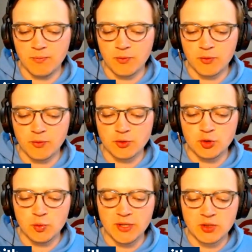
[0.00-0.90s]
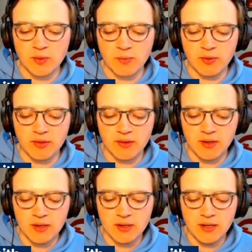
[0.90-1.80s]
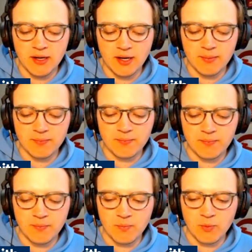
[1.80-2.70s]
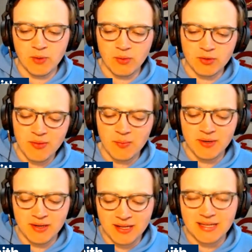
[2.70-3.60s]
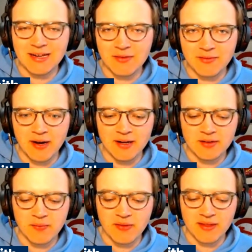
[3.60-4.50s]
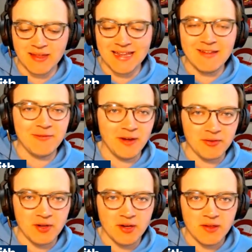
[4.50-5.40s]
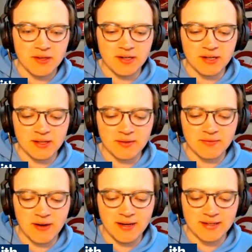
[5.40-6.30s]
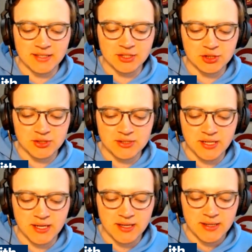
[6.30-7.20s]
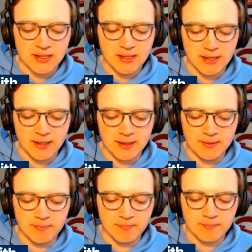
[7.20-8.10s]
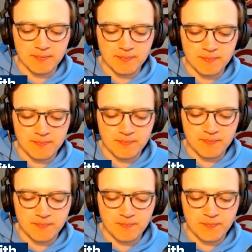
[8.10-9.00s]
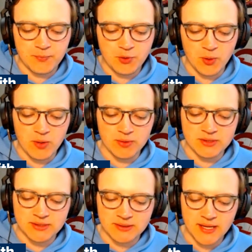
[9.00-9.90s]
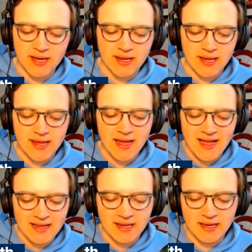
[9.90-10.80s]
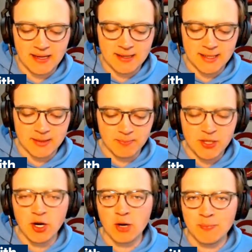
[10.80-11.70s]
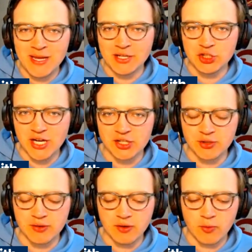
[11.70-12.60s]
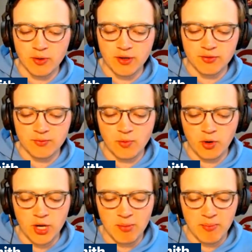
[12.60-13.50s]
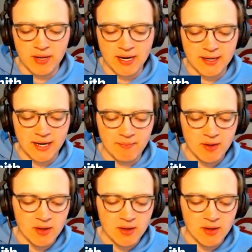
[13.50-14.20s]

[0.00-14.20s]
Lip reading: for 2 weeks with something we need to clarify, something that he felt the need to clarify, I guess I should say. So he had a PRP injection, according to a story on MLB.com.